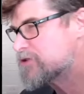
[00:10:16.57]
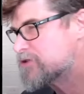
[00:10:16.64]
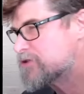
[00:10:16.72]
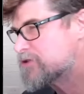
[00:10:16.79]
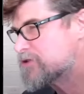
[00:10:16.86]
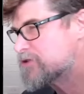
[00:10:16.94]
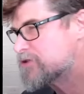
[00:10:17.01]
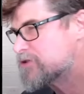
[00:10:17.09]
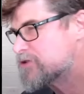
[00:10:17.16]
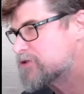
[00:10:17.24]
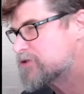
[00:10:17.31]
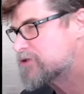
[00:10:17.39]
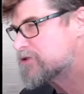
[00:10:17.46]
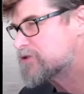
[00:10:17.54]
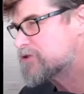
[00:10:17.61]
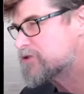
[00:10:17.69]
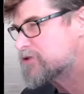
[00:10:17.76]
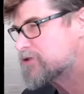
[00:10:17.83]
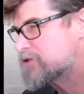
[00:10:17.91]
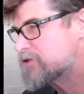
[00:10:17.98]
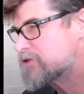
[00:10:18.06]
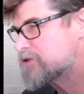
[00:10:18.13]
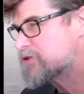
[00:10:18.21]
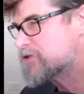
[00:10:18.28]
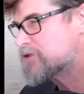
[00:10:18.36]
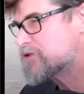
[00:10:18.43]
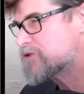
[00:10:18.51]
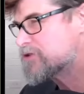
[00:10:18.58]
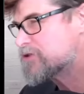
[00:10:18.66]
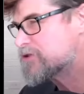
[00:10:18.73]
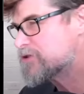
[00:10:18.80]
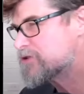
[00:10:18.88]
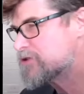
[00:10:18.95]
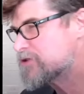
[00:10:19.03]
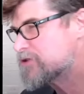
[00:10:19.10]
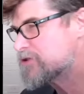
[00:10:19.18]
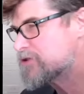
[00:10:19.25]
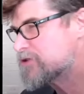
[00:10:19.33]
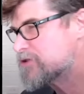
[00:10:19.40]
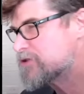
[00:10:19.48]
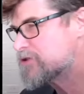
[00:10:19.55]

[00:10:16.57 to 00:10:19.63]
(not speaking)